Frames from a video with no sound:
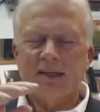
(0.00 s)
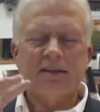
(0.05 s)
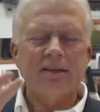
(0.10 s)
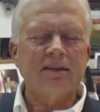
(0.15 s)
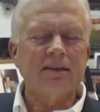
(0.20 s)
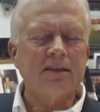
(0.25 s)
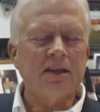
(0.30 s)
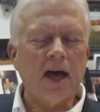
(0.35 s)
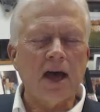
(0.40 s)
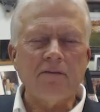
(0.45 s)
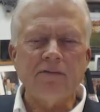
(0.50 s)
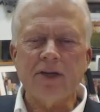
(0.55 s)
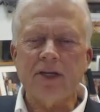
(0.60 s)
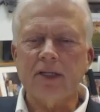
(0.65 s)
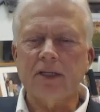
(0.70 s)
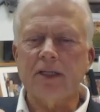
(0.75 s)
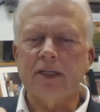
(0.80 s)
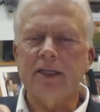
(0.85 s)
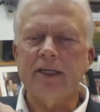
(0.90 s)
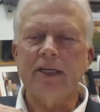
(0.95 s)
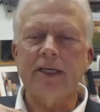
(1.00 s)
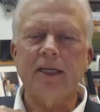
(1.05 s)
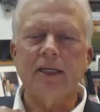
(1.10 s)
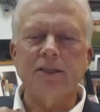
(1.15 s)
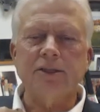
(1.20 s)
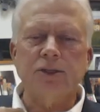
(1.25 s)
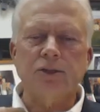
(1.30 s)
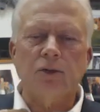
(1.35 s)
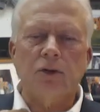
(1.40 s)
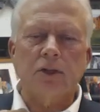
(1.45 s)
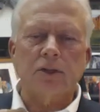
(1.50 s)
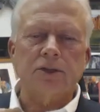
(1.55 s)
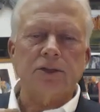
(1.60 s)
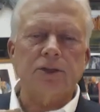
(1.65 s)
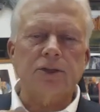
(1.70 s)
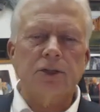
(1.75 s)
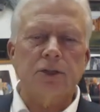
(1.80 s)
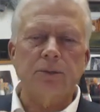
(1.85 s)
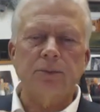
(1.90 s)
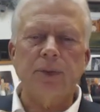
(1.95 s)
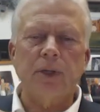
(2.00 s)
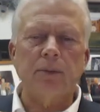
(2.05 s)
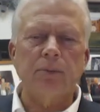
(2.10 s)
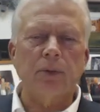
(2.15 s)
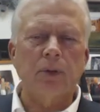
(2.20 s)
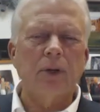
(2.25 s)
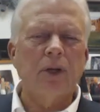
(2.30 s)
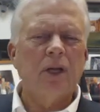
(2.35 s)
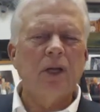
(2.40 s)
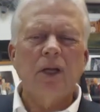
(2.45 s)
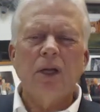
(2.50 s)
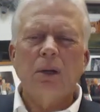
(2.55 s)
Lovingly, he exhorts certain people,